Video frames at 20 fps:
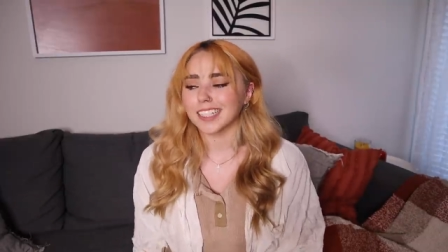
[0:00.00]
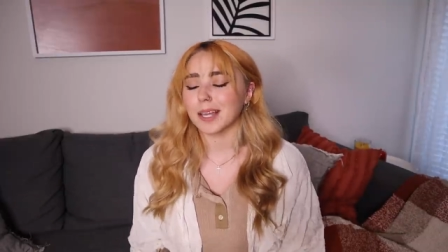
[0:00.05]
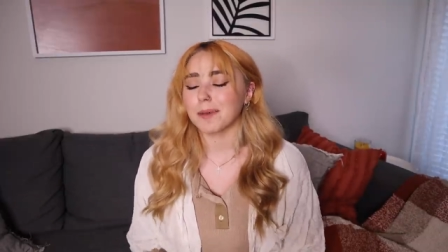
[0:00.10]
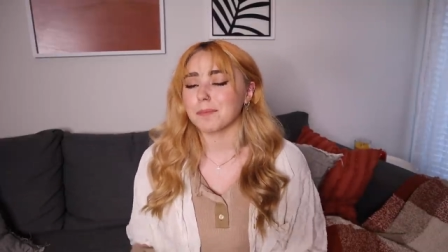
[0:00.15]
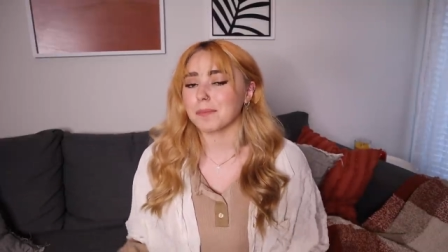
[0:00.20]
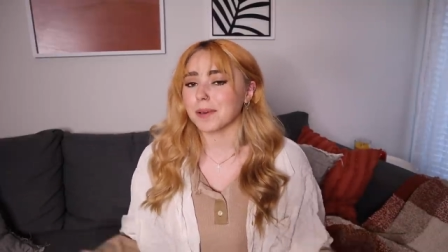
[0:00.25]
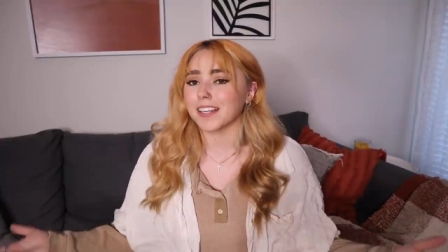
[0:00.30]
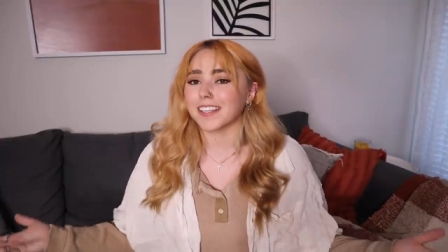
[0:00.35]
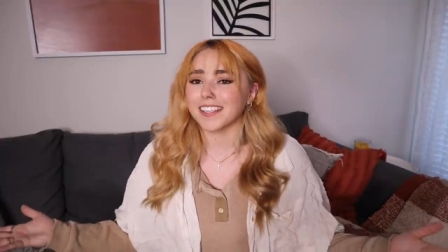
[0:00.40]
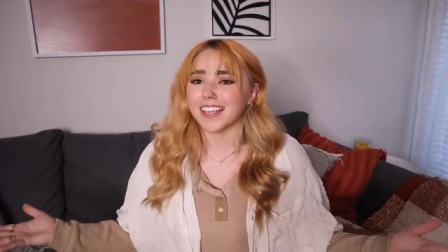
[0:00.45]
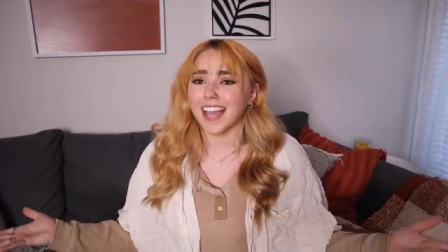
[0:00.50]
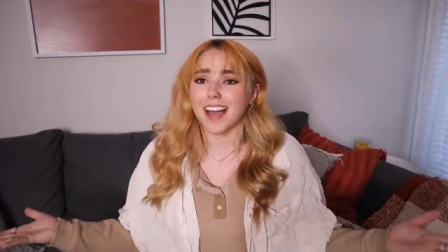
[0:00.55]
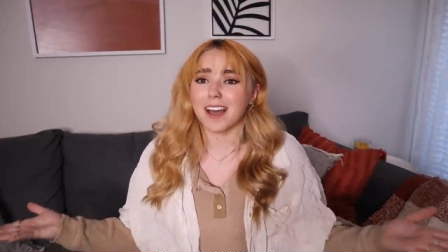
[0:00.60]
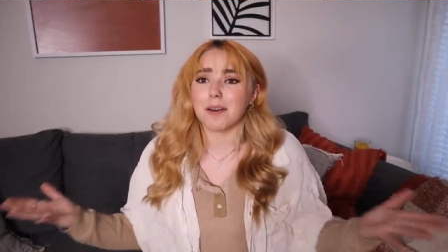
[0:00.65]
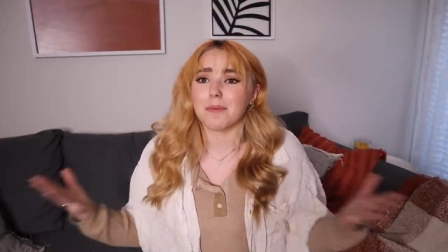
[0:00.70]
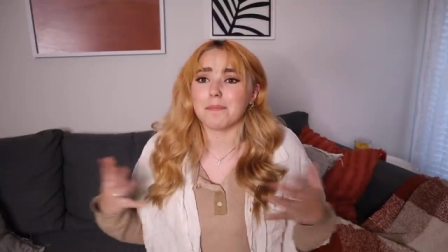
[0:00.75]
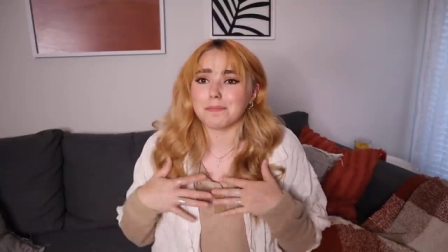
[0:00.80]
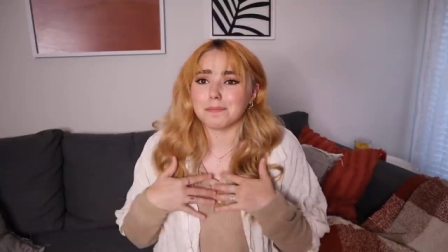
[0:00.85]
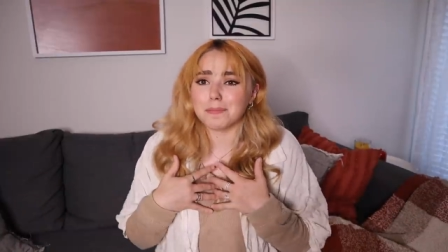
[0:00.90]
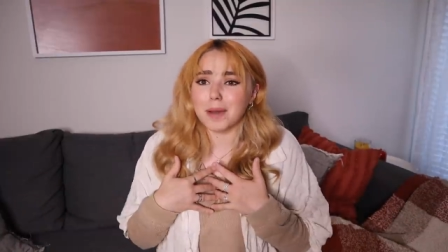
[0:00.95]
But
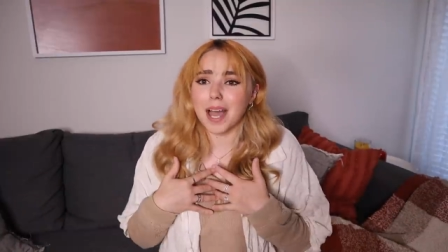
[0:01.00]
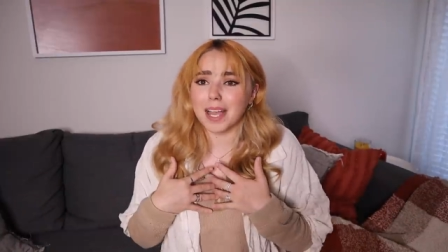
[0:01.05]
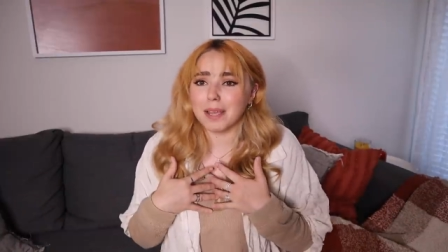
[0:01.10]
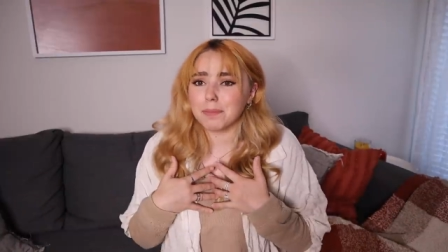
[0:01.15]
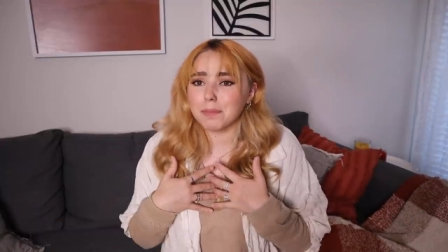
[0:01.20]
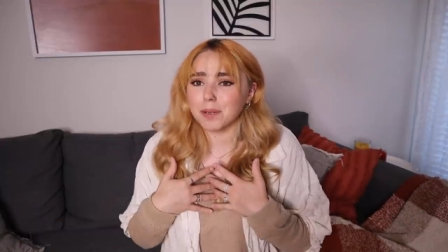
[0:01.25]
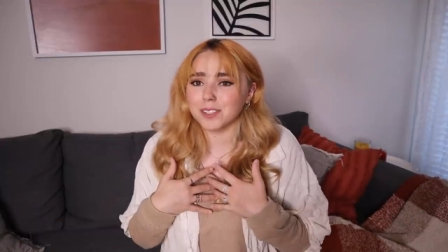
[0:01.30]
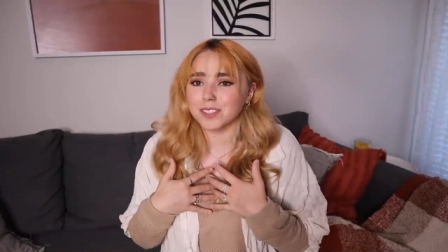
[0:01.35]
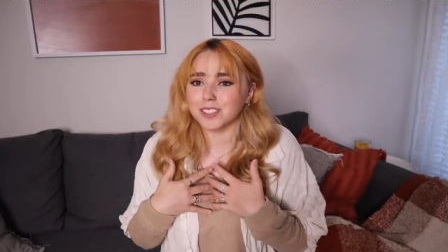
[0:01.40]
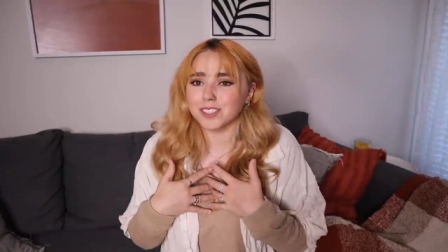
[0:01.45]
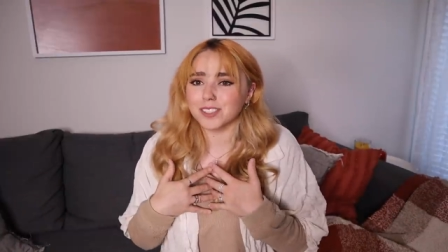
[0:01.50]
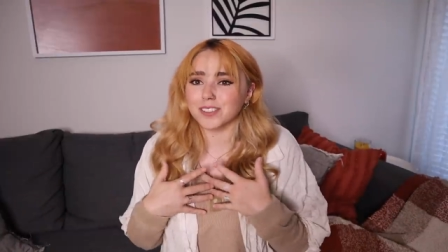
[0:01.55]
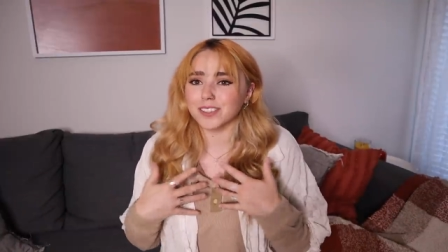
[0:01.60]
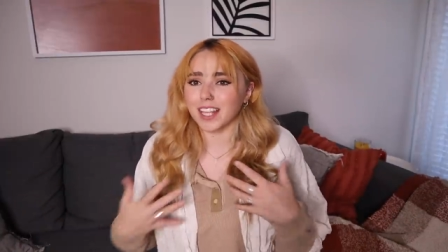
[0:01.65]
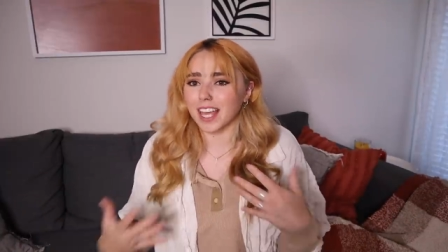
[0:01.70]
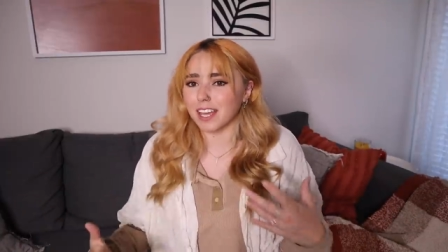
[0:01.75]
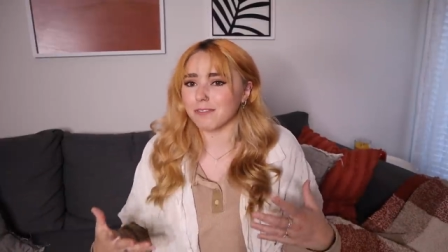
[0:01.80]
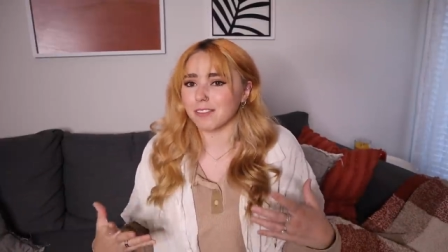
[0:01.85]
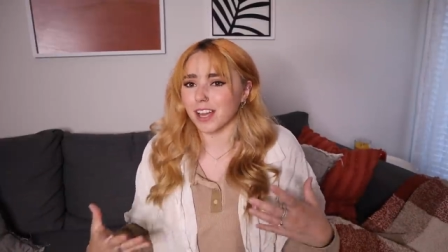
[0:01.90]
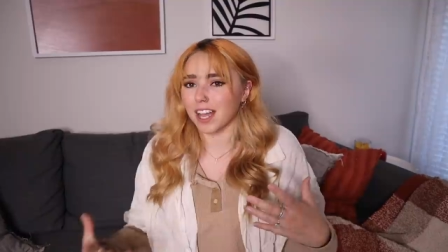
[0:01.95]
yeah, my personal
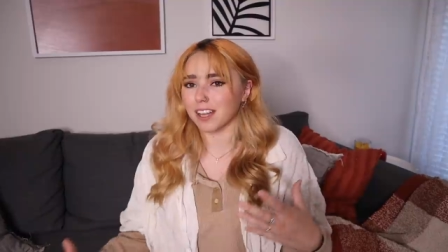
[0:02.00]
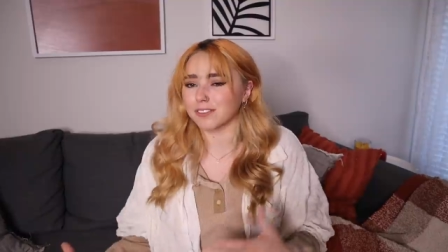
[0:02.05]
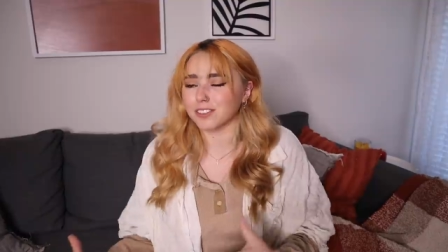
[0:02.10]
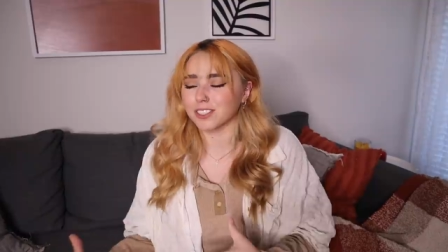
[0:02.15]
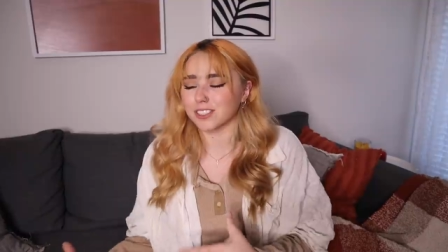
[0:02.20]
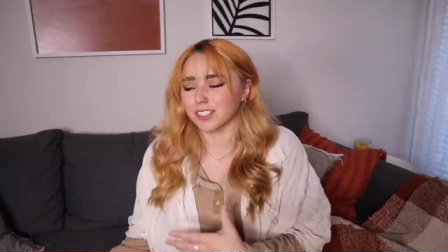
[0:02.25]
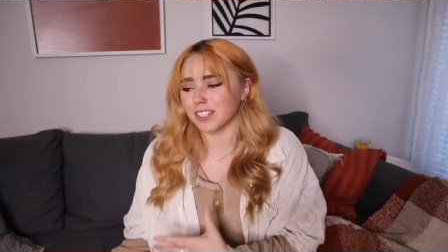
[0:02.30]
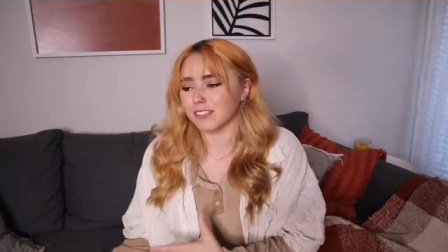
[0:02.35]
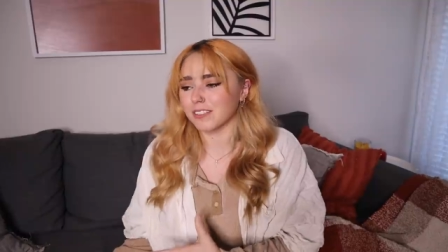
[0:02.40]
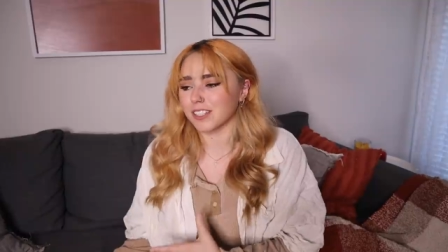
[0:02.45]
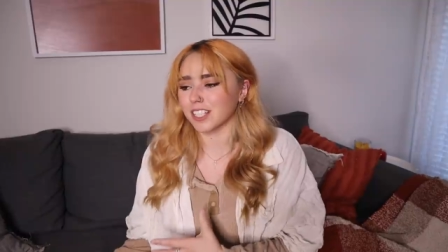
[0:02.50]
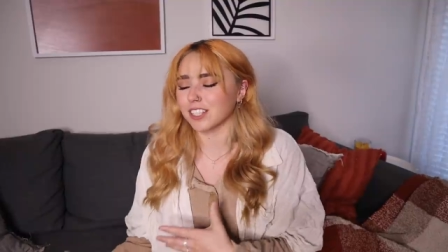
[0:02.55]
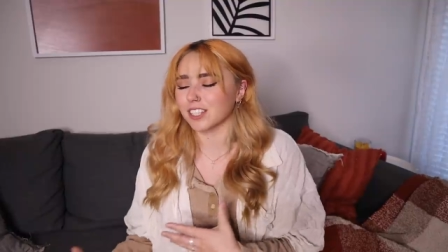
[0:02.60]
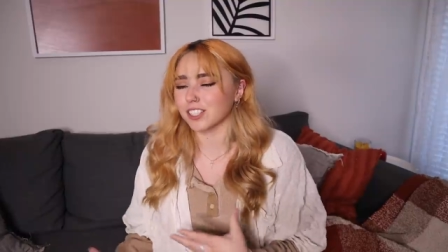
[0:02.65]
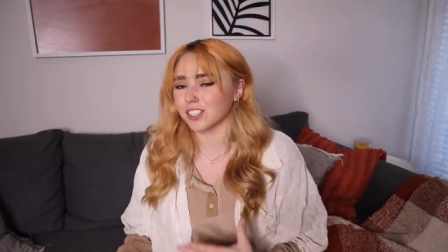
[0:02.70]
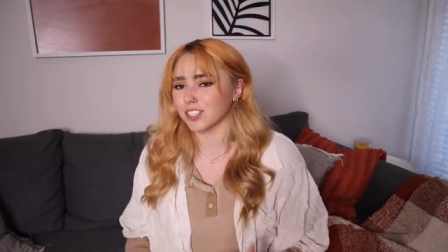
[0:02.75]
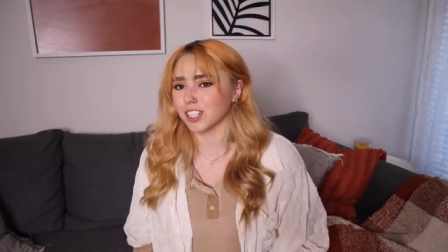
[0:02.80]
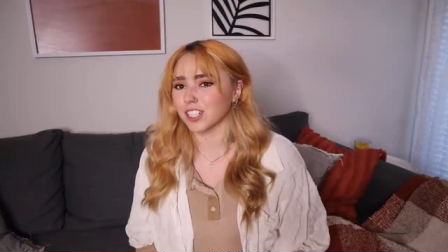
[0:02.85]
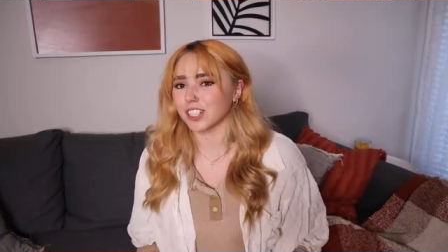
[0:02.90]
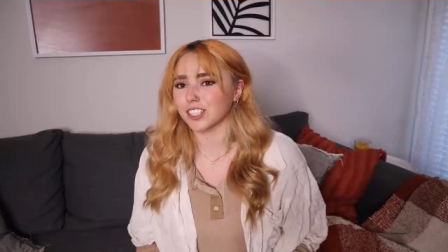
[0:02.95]
life after leaving
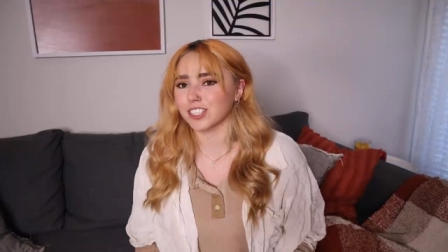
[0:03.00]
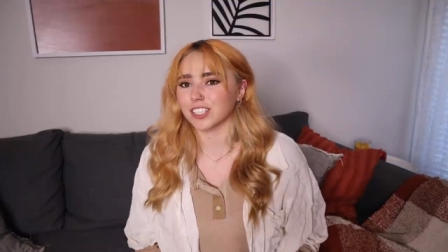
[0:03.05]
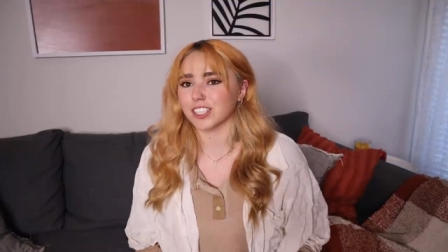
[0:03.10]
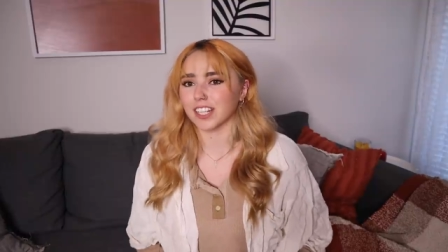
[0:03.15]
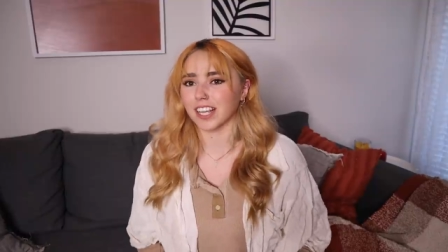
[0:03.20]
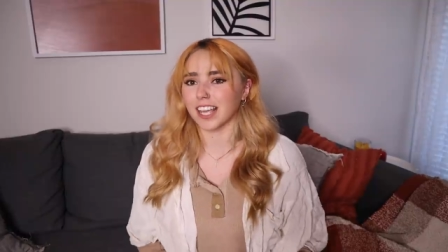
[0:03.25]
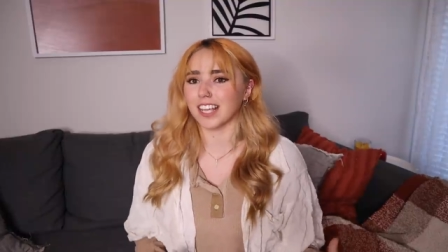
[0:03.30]
the church